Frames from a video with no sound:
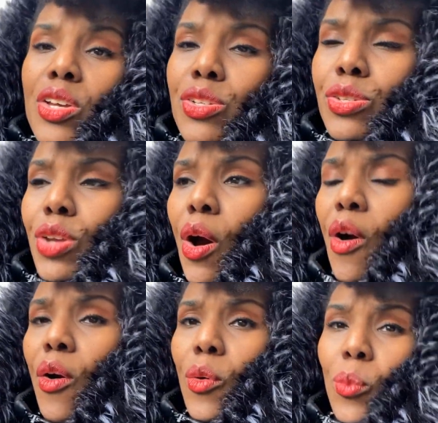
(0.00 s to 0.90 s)

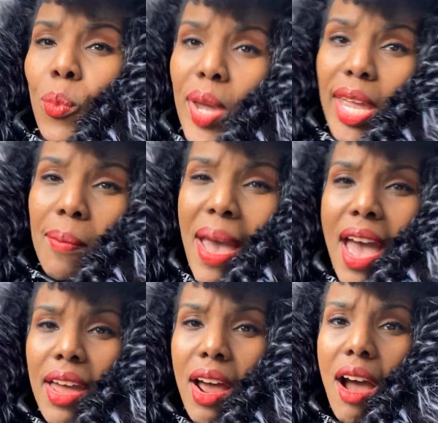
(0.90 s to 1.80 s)
So we met